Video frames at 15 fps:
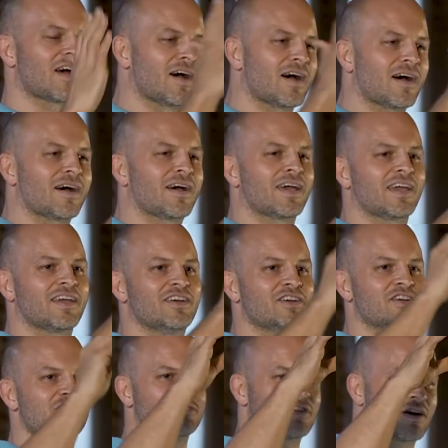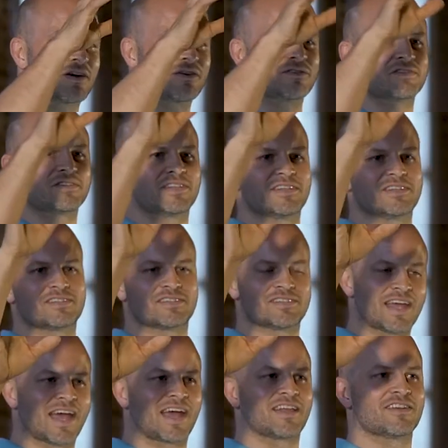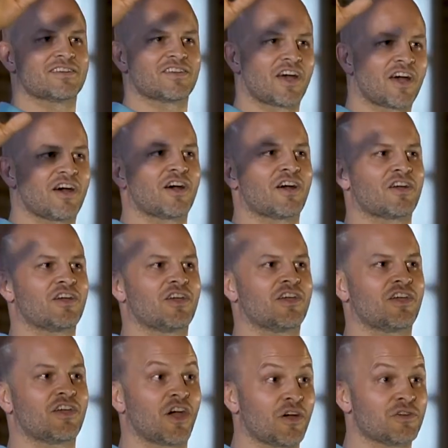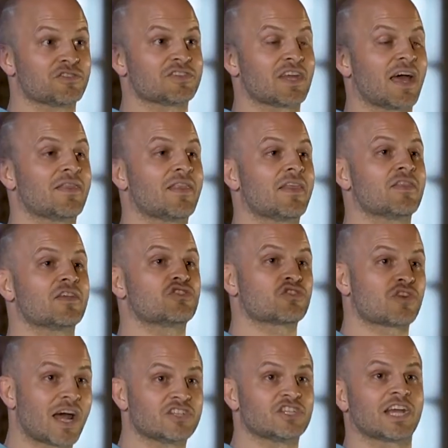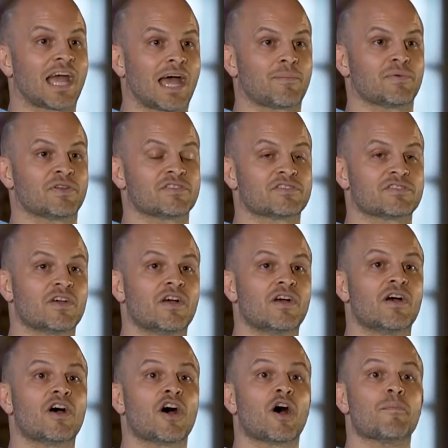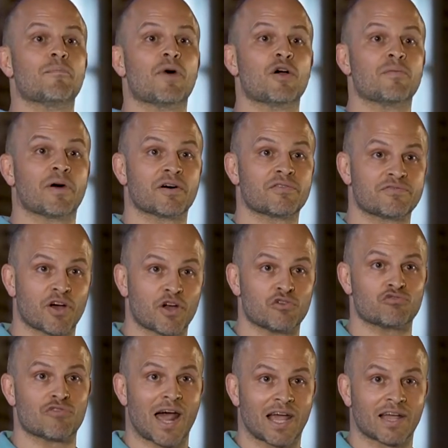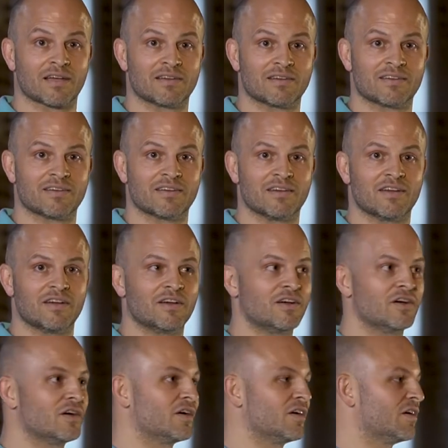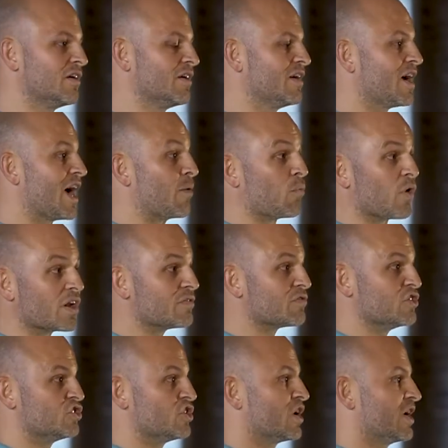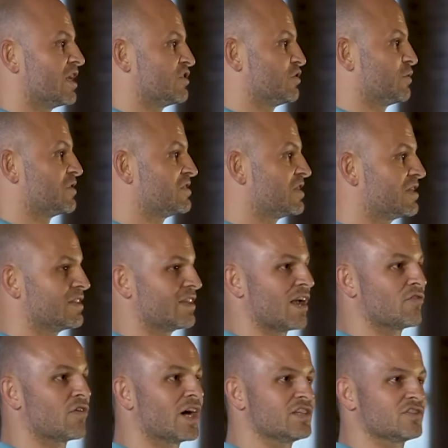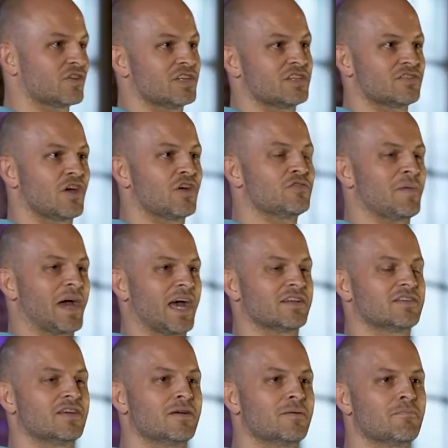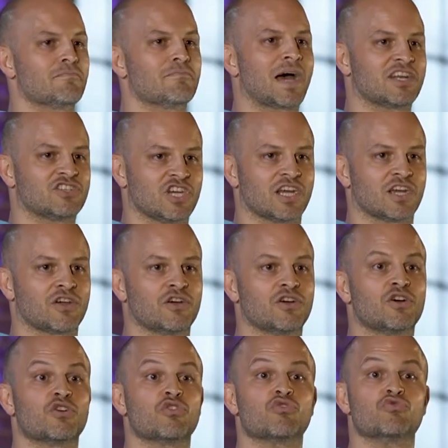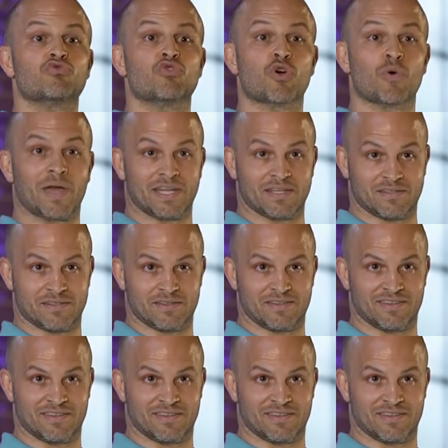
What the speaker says: I don't stand a ghost. And then the tragic happens, a mobile phone rang. And one of the journalists who was sitting there writes on his notepad, magic ruined.